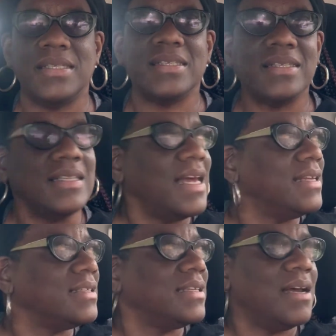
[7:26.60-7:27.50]
the
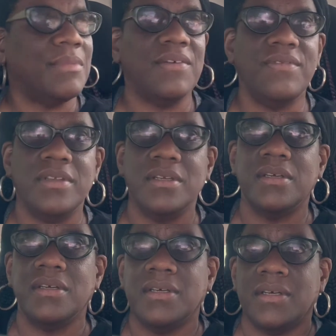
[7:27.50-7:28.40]
last time I
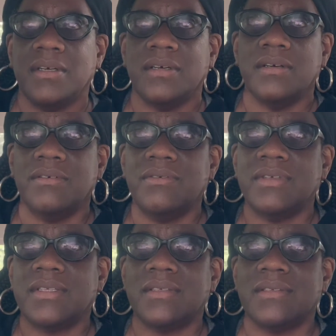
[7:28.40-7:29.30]
what
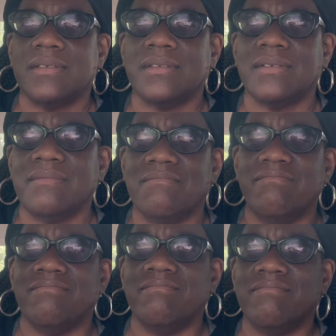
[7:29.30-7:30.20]
was
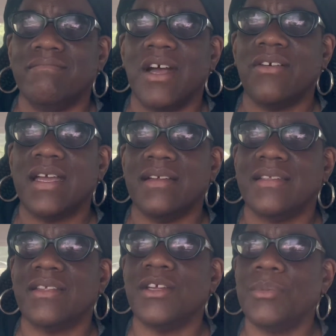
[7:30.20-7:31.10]
hmm, okay
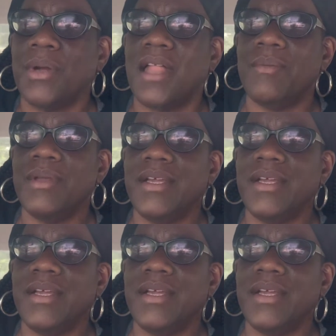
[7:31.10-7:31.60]
so there'll probably be